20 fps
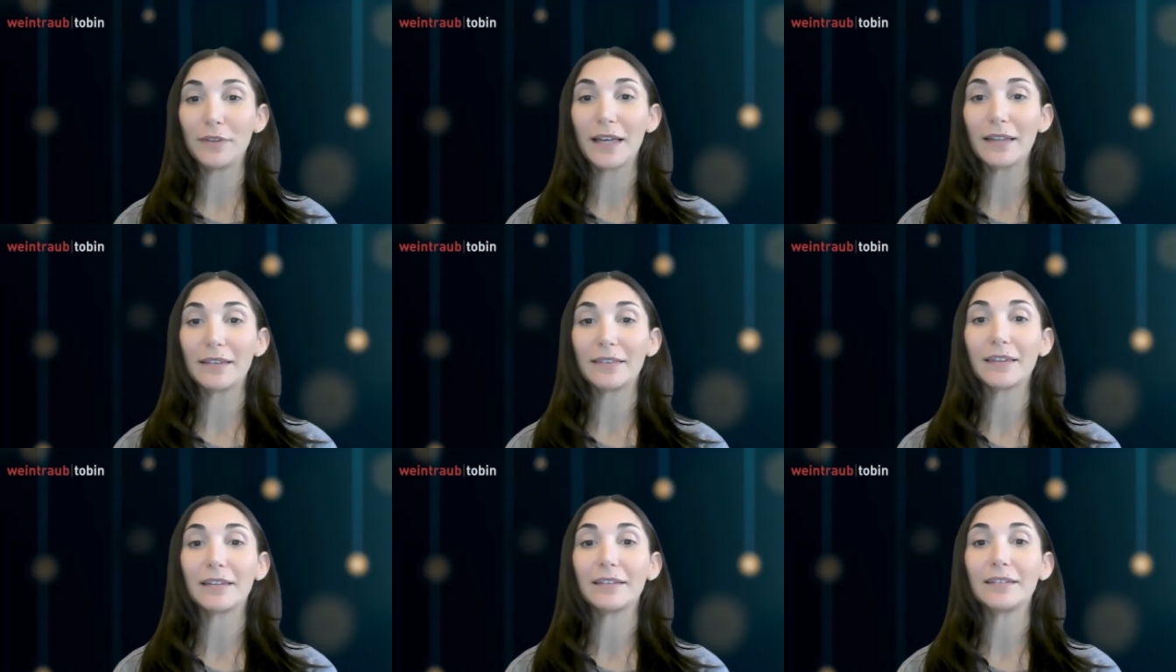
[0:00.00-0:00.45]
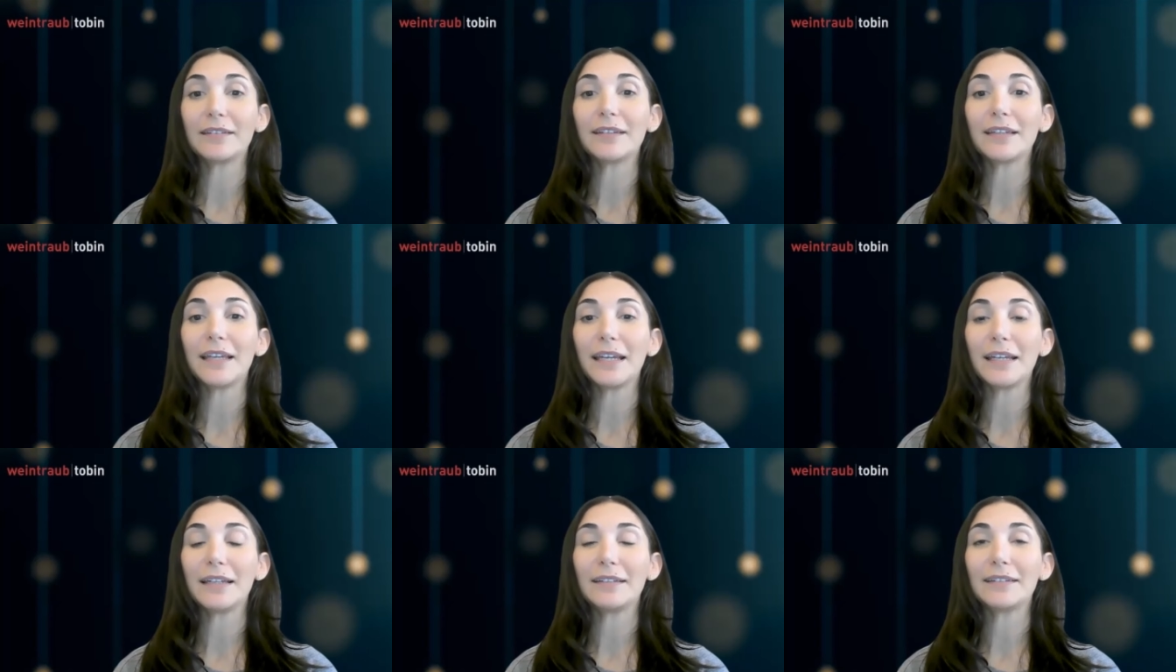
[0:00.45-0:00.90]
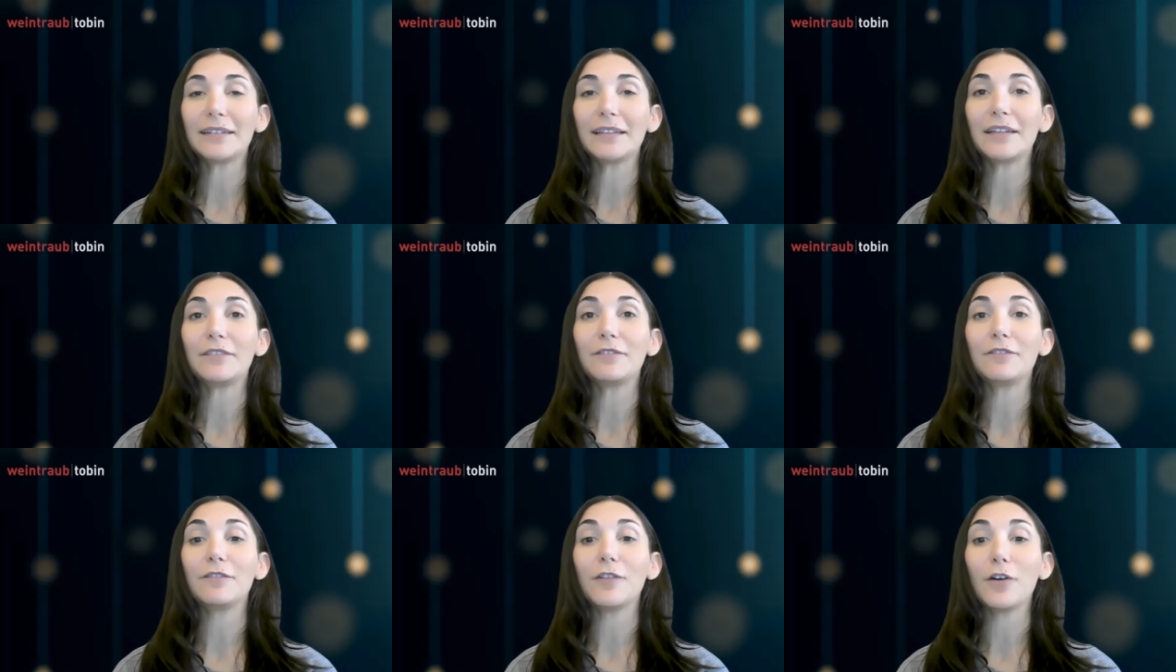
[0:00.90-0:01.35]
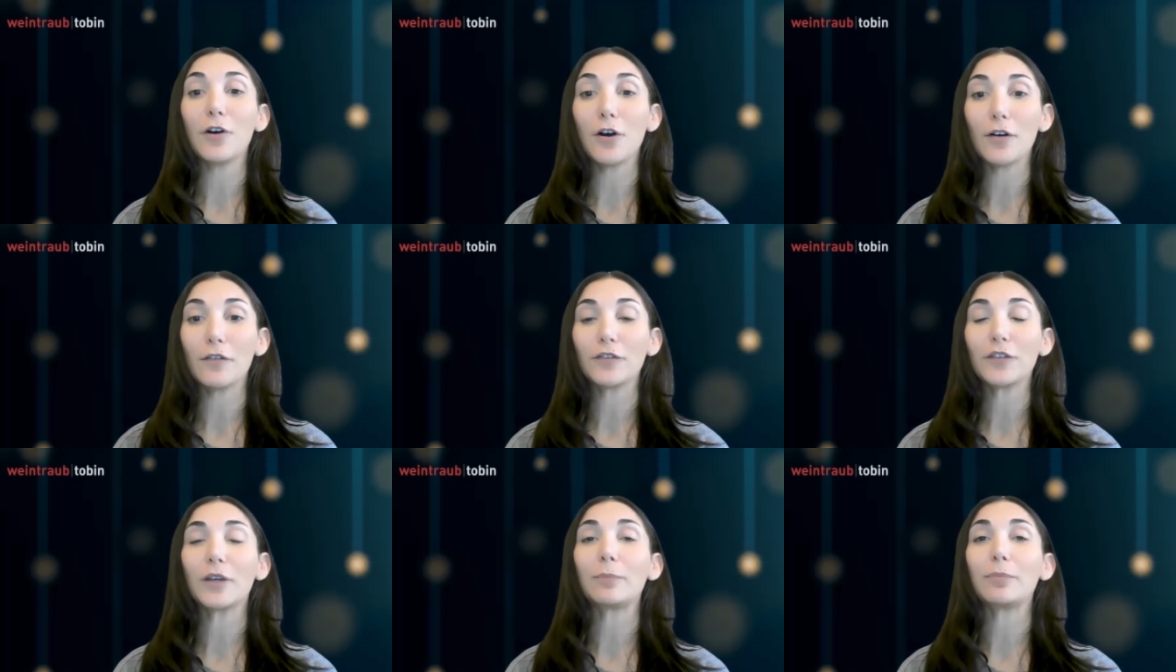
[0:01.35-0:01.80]
that this case
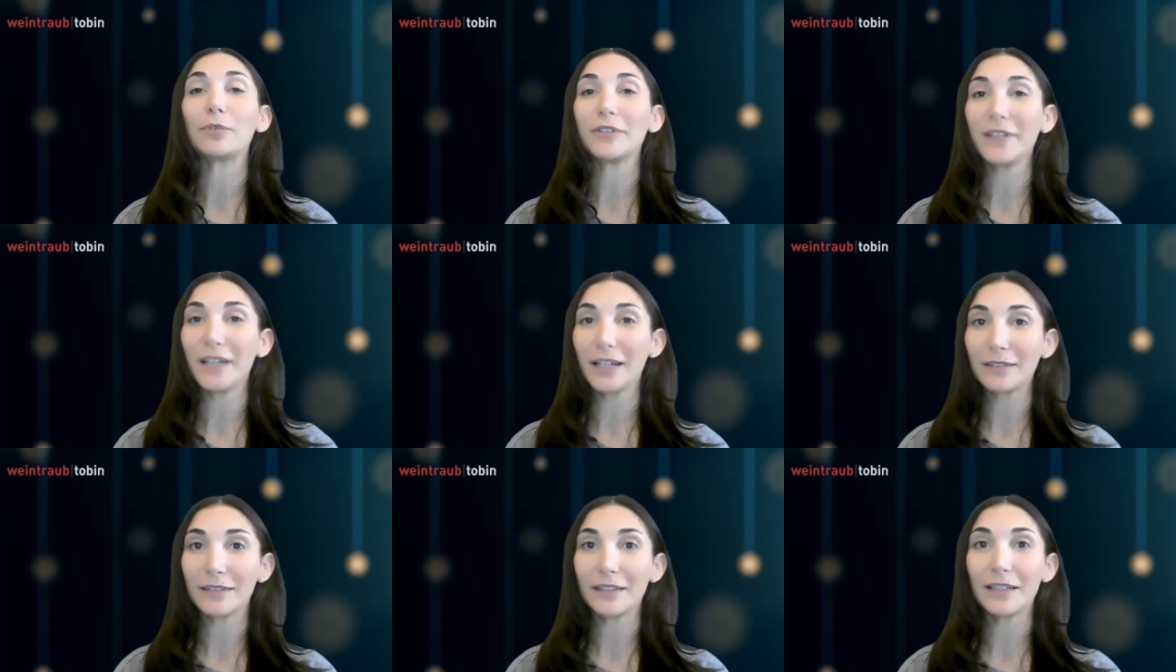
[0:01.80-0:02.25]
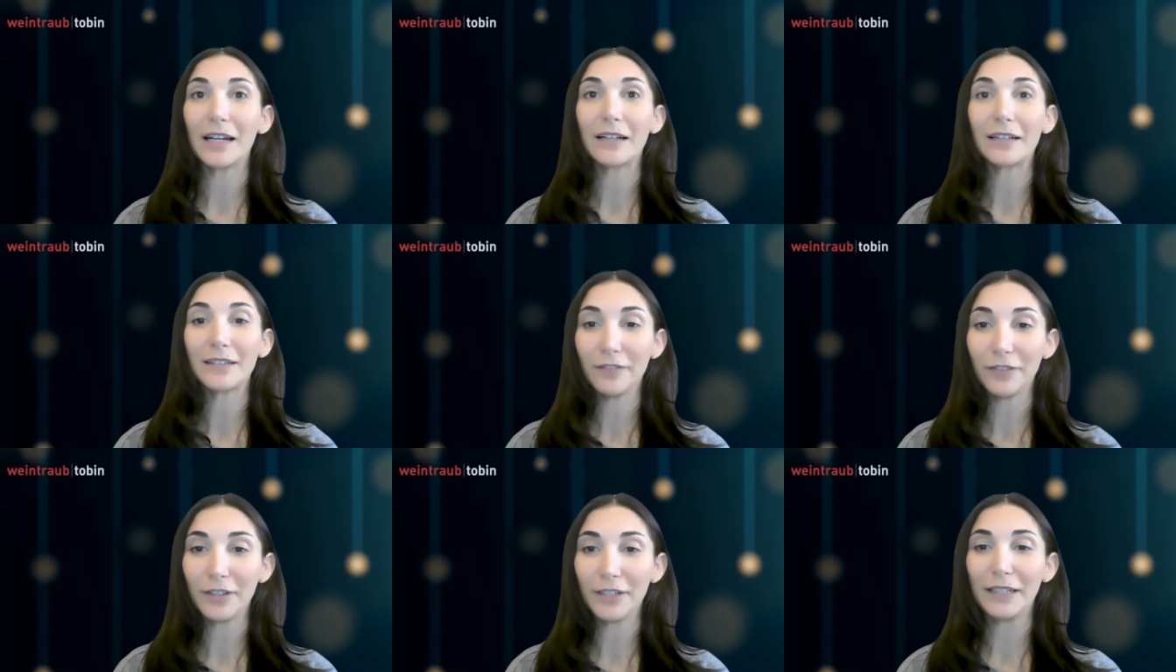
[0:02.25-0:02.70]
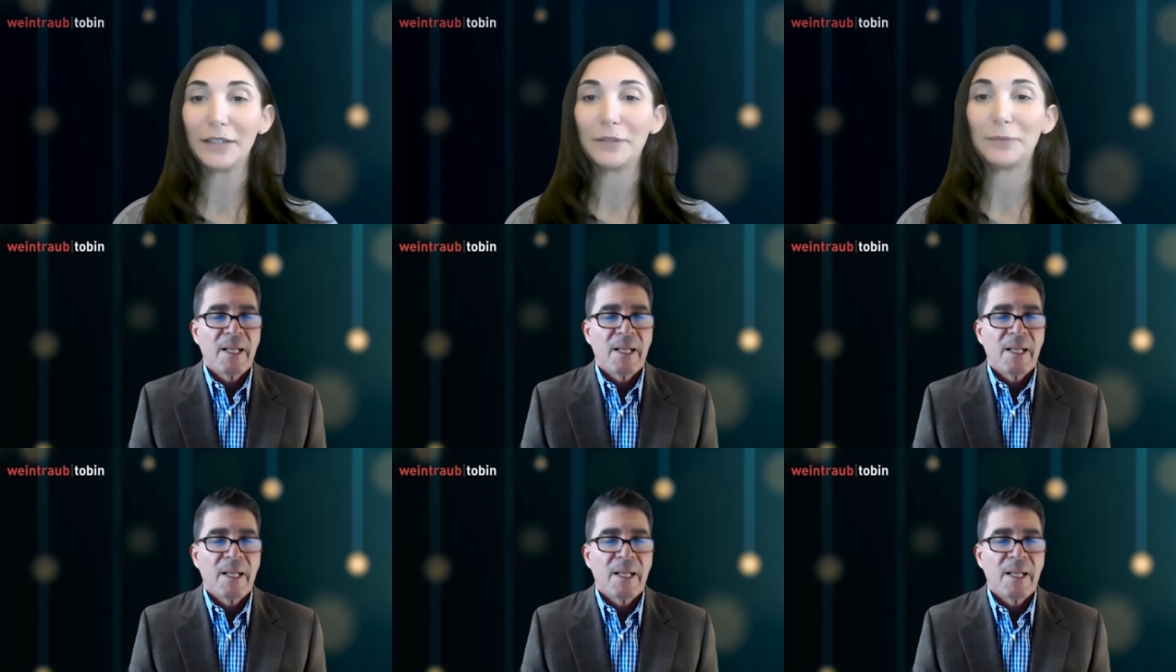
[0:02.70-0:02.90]
involved a protected activity.